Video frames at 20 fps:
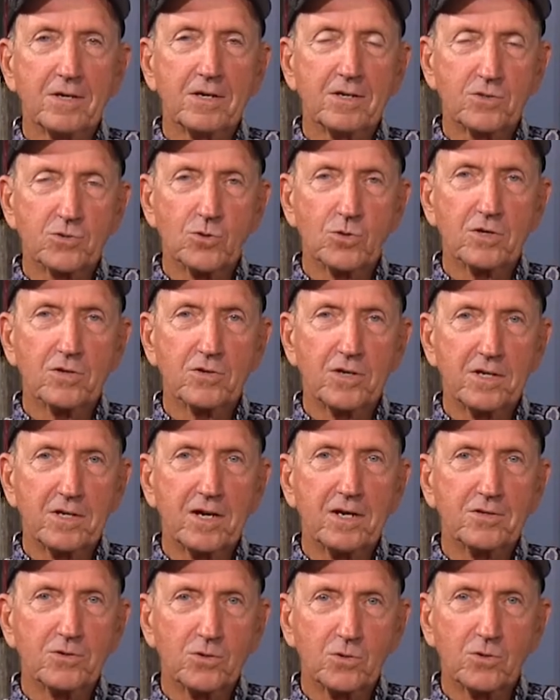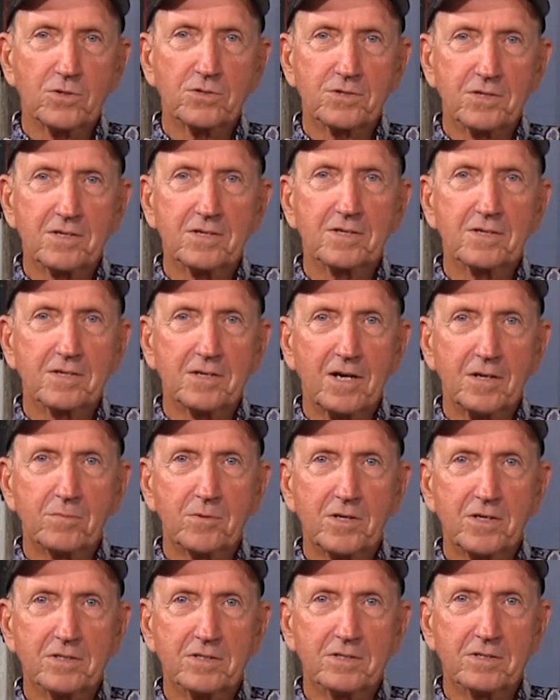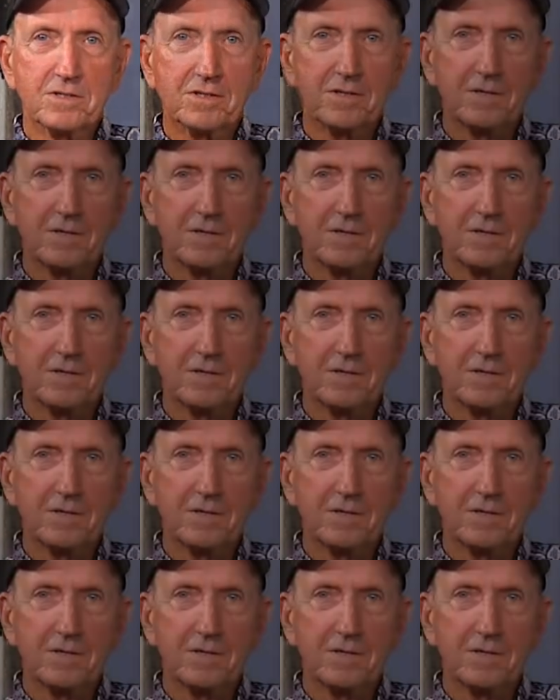Enjoy the great outdoors, and God bless.